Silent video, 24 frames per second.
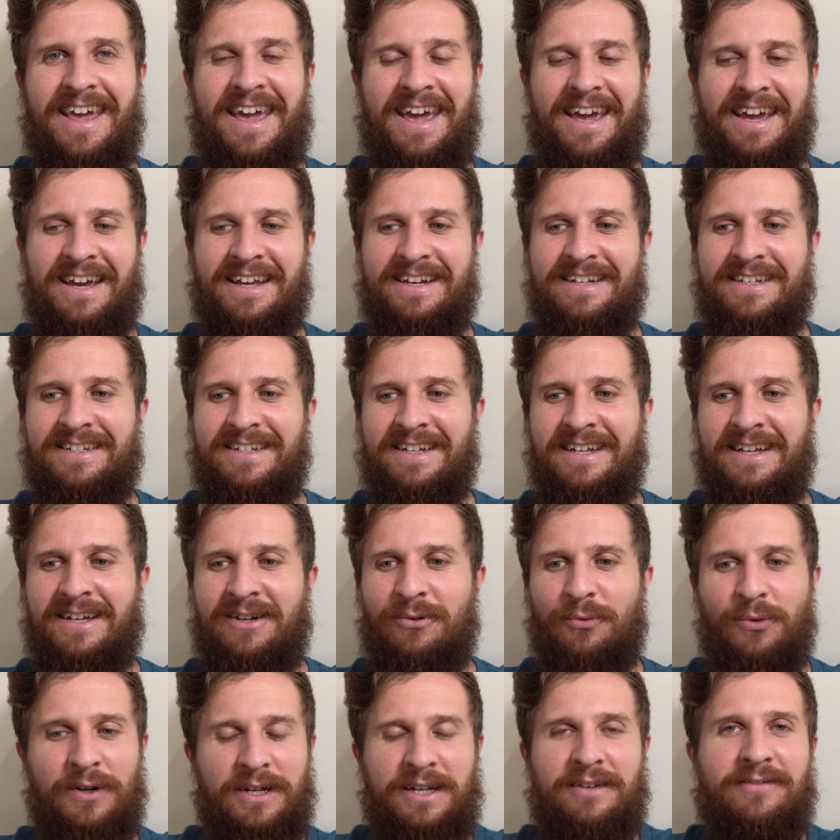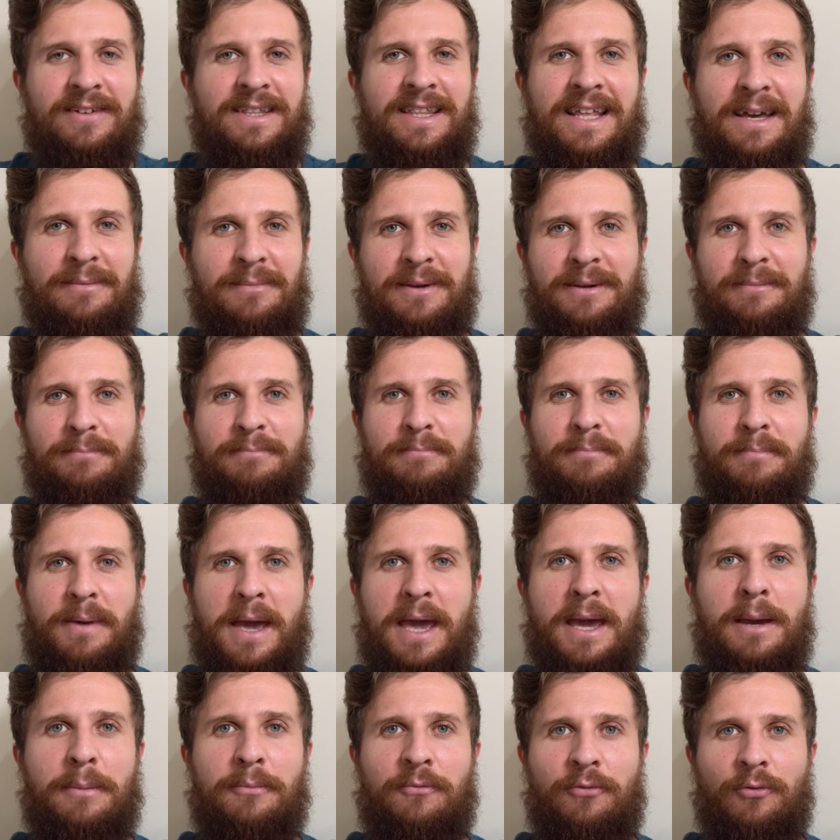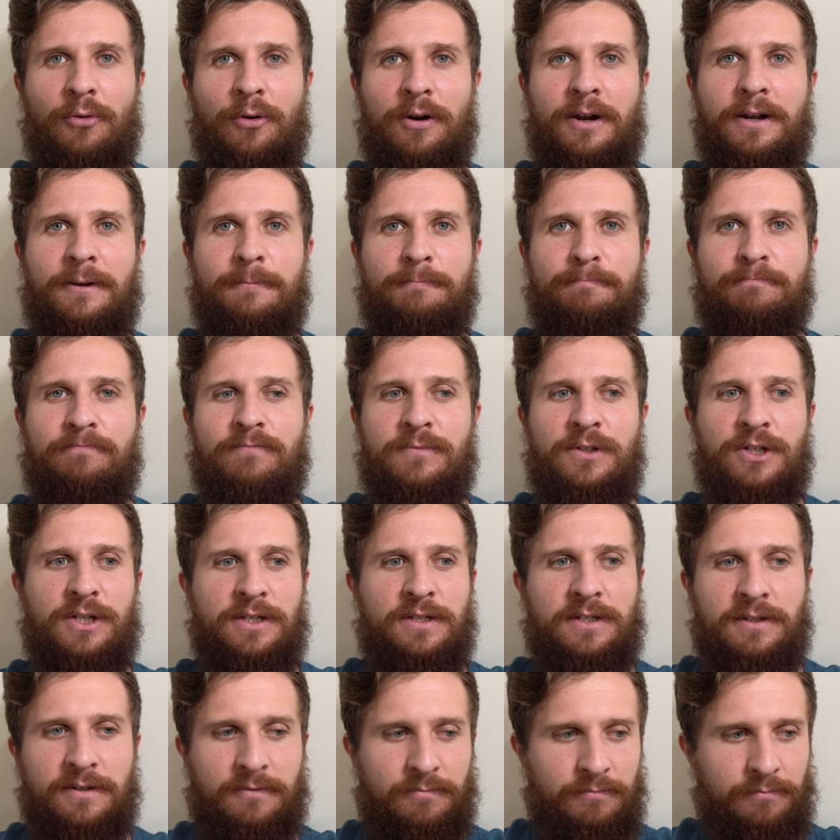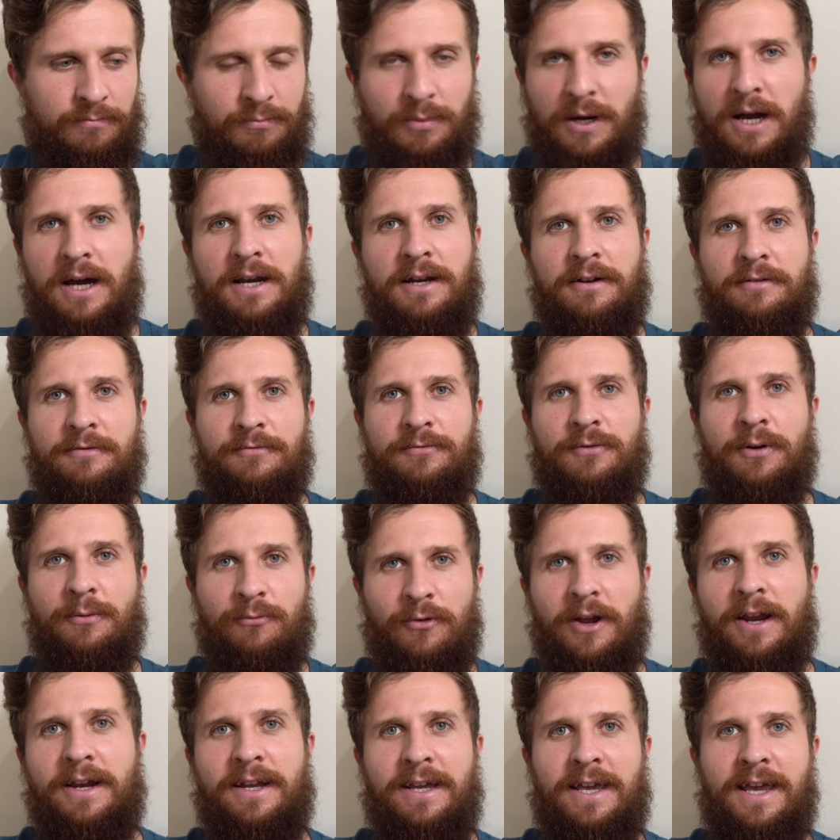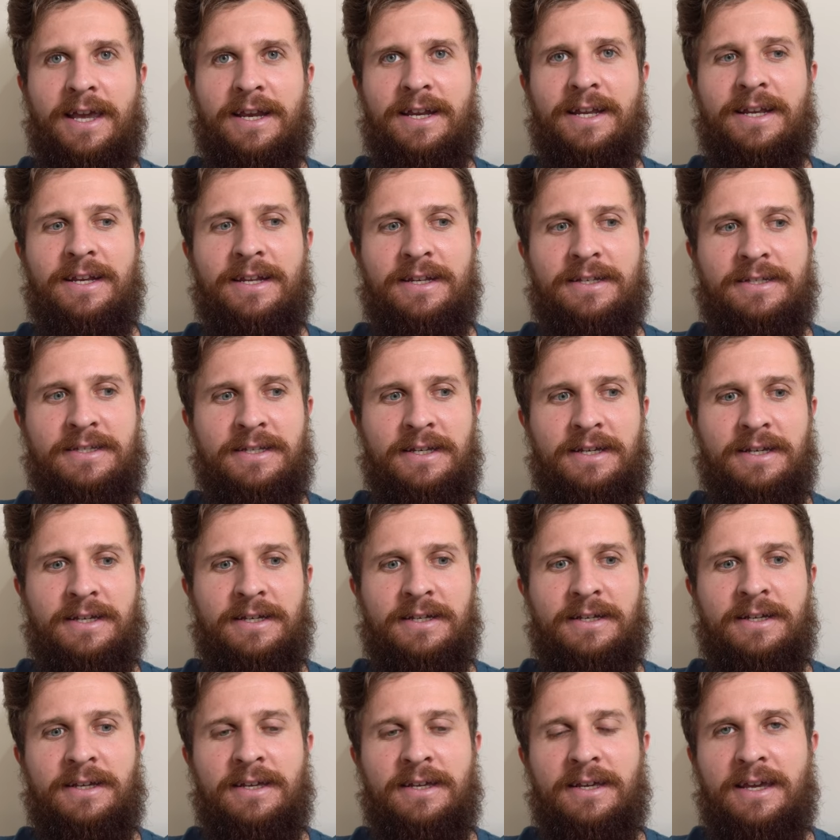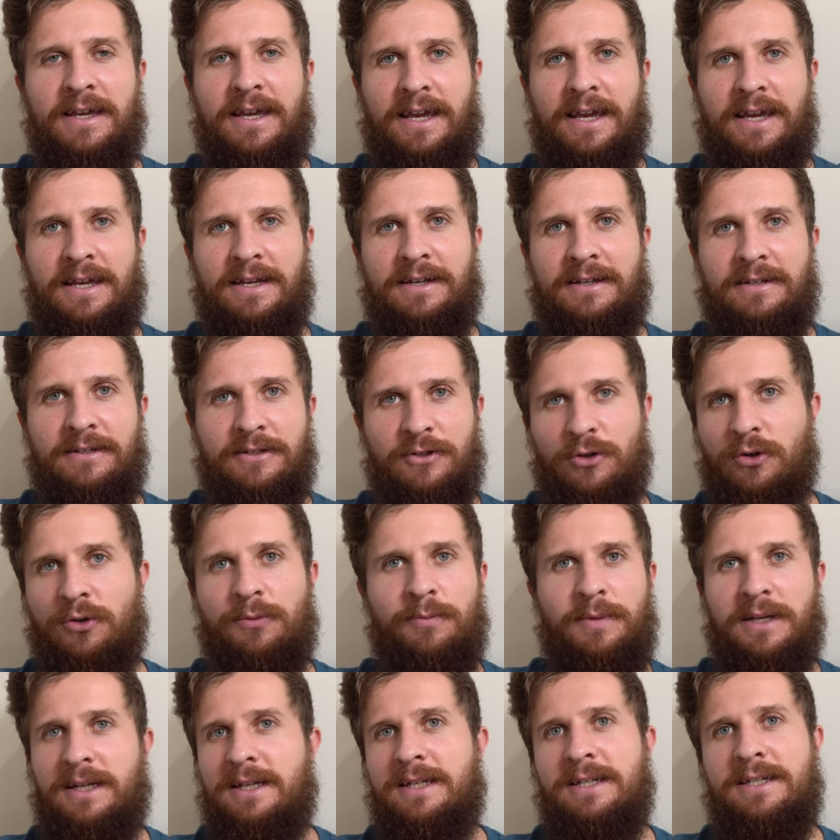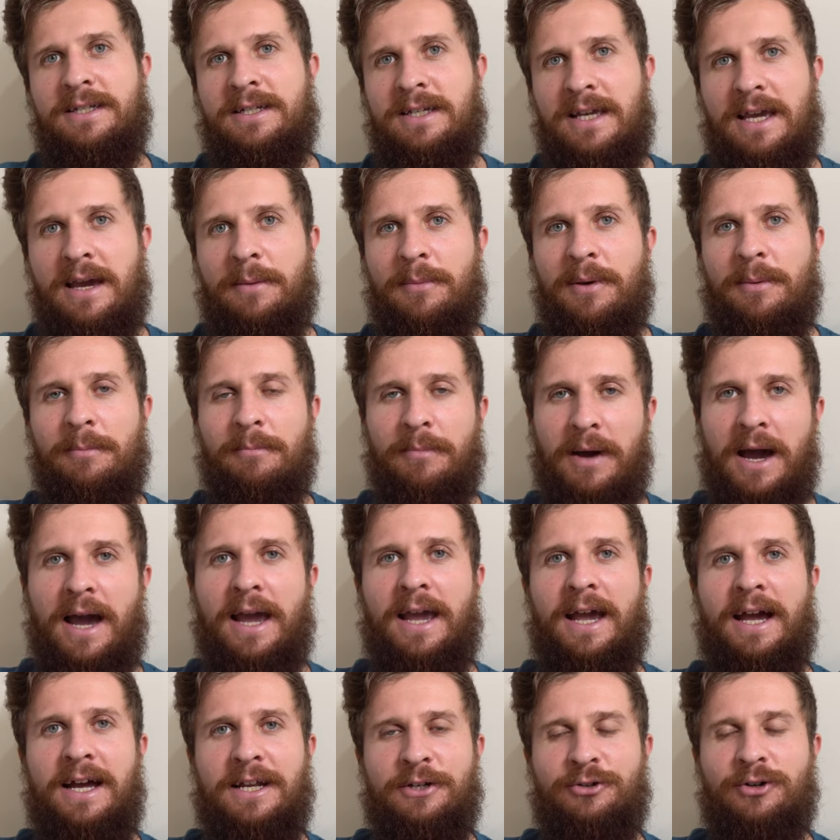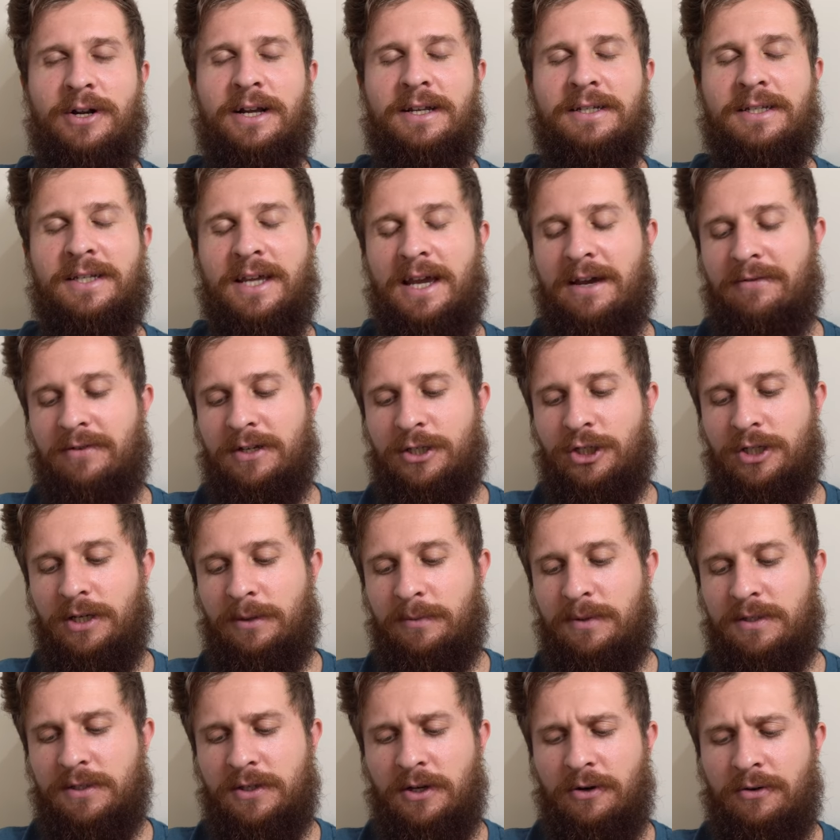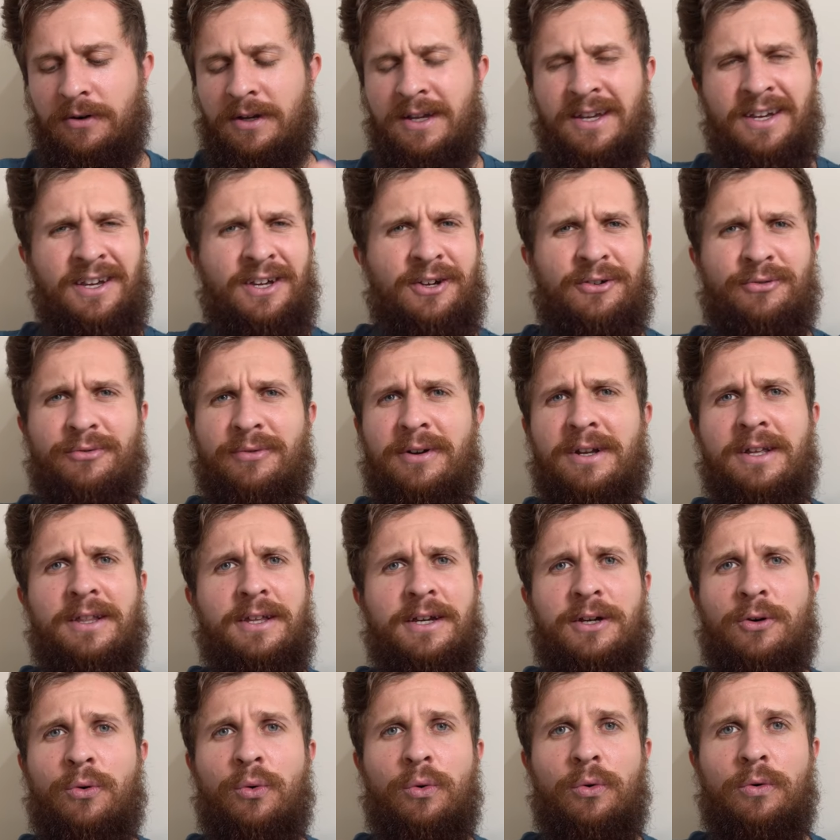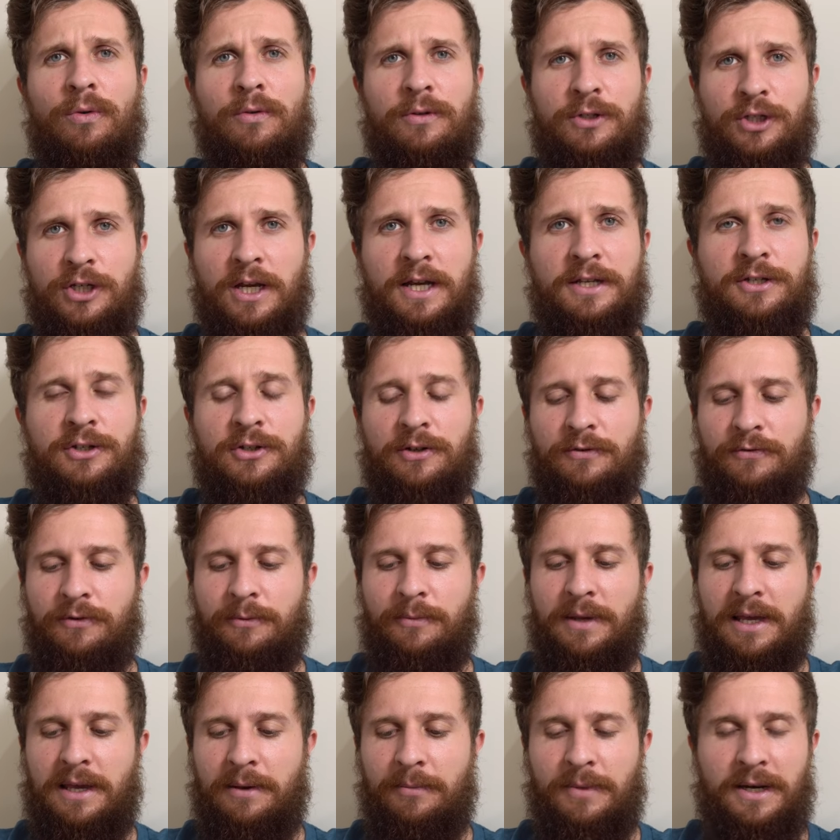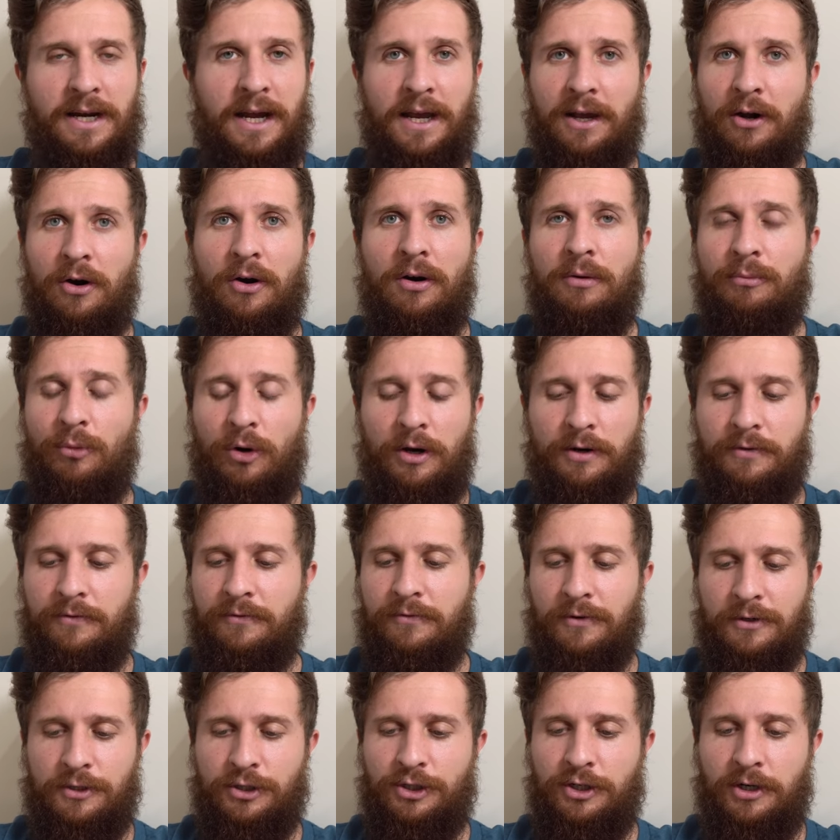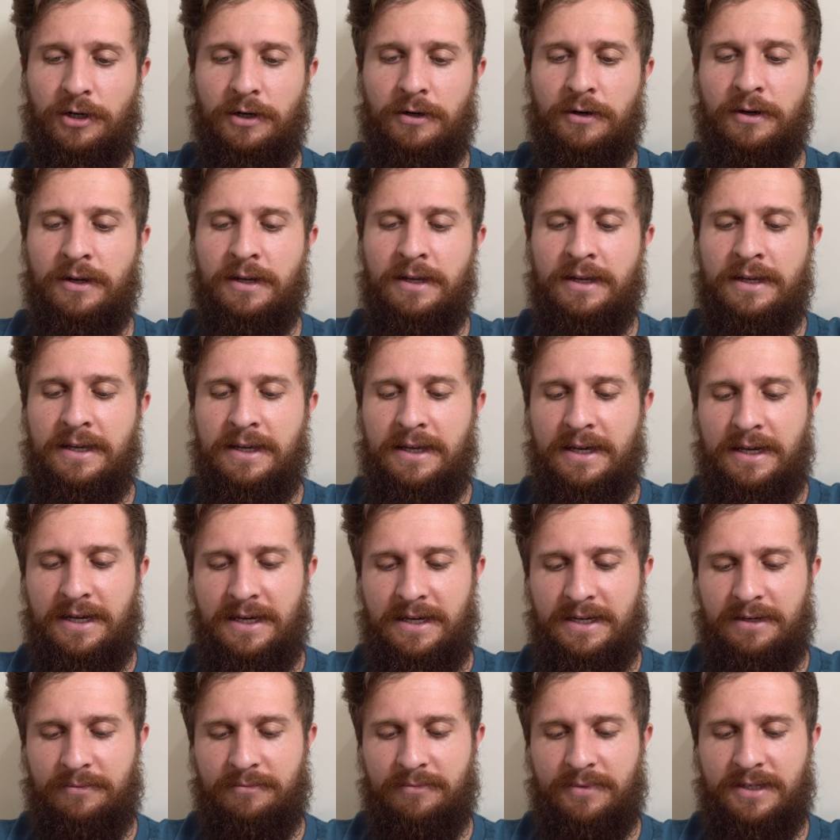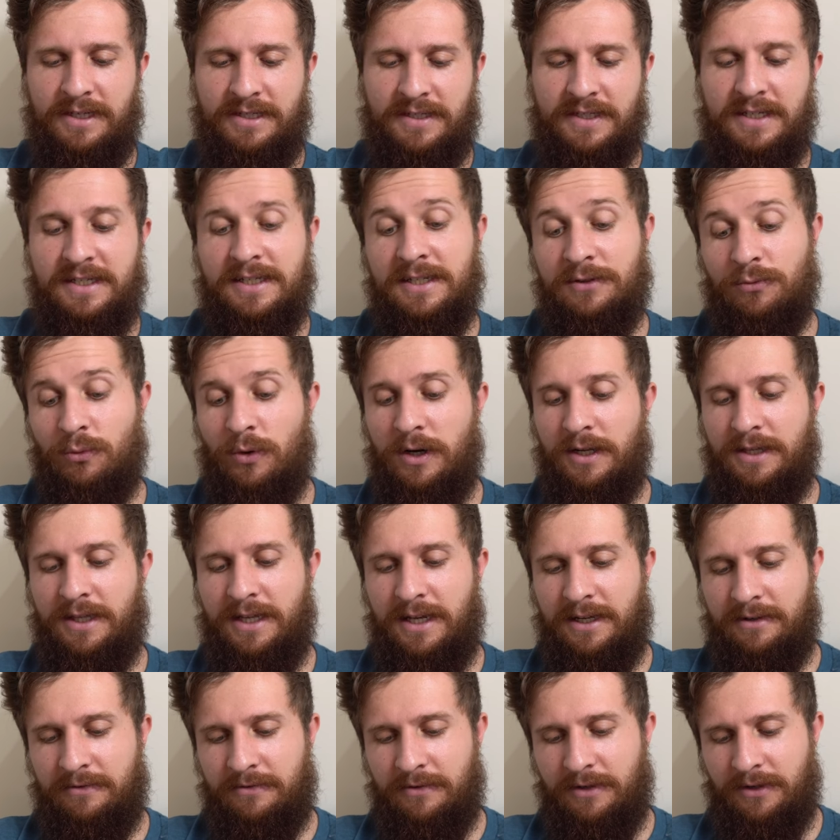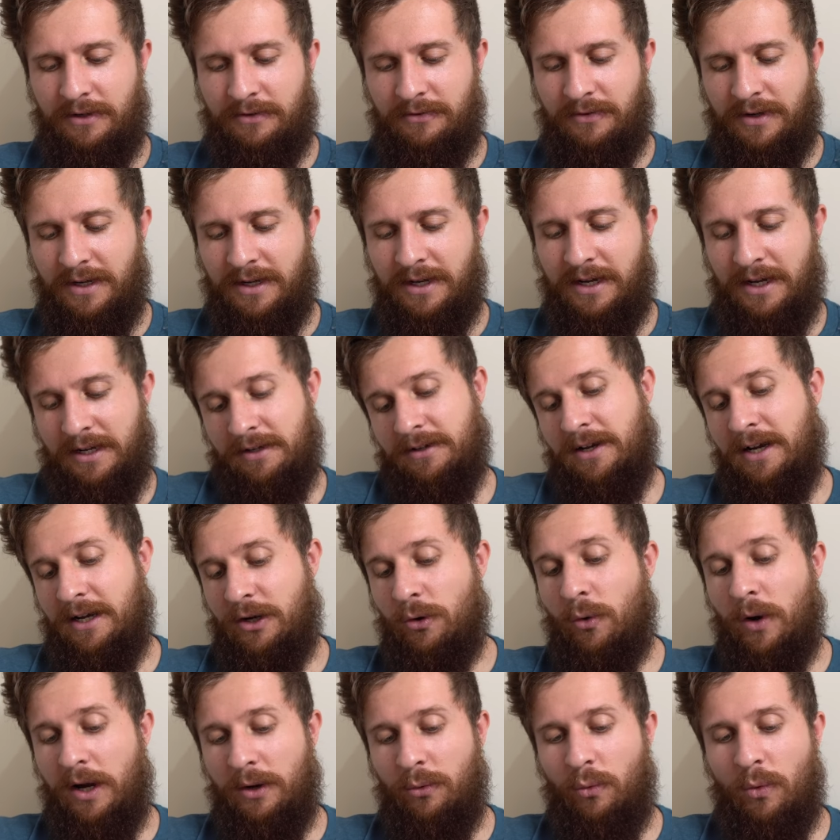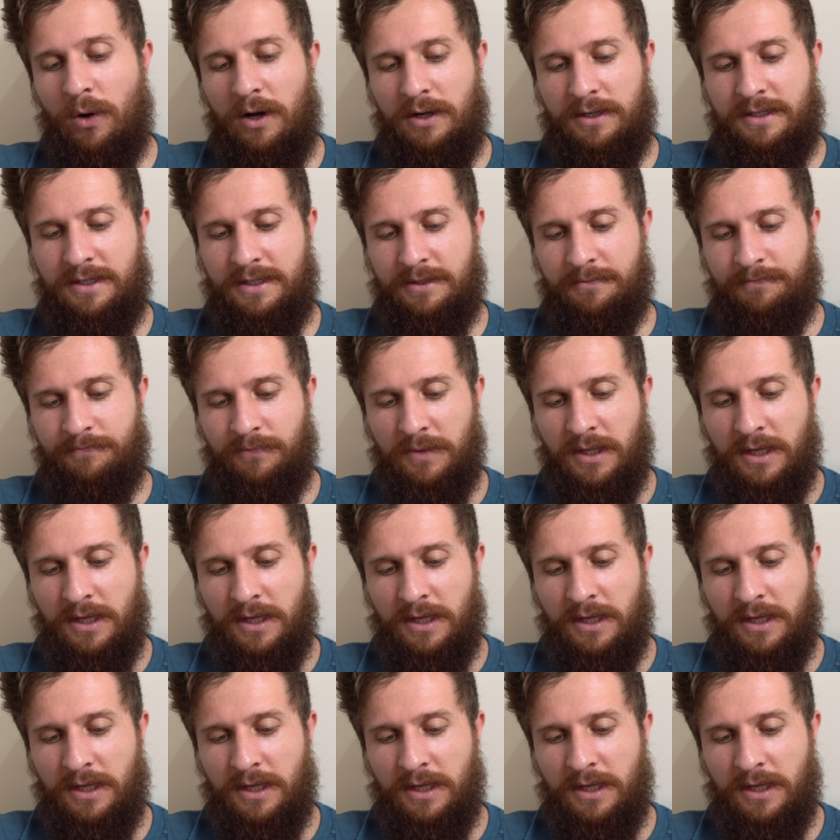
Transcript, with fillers: and wouldn't even let me pay him for it. Just bought it from Renegade EDC and told me to DM him my address to have it shipped. So really cool gesture from him, and I owe him one for sure. Because this is one that I quite wanted.